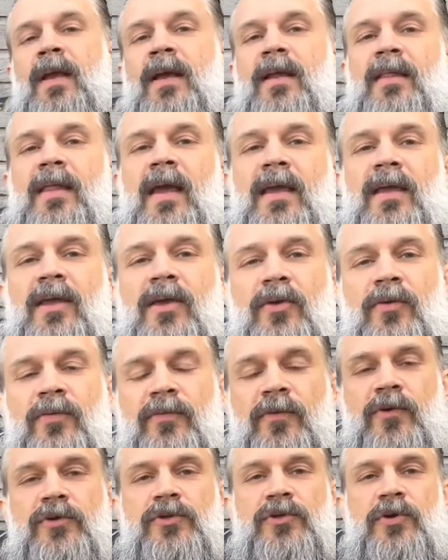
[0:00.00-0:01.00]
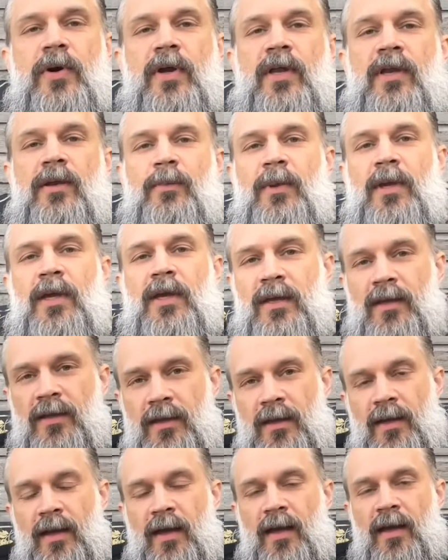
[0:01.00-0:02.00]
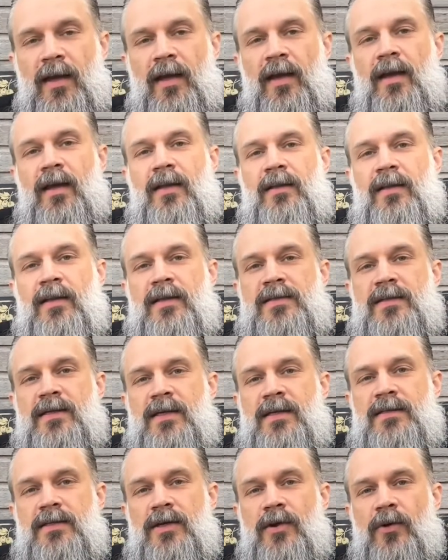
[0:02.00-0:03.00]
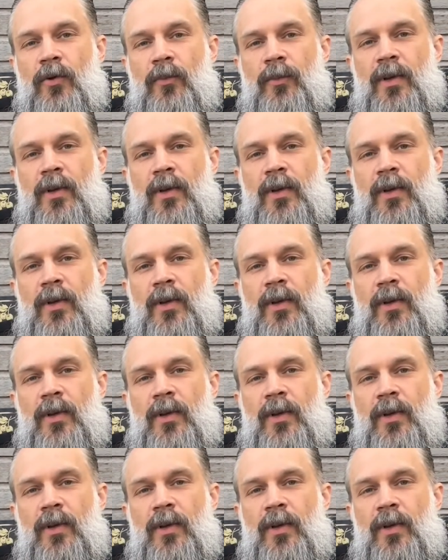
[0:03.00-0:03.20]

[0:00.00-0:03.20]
Thank you for joining me and listening to Old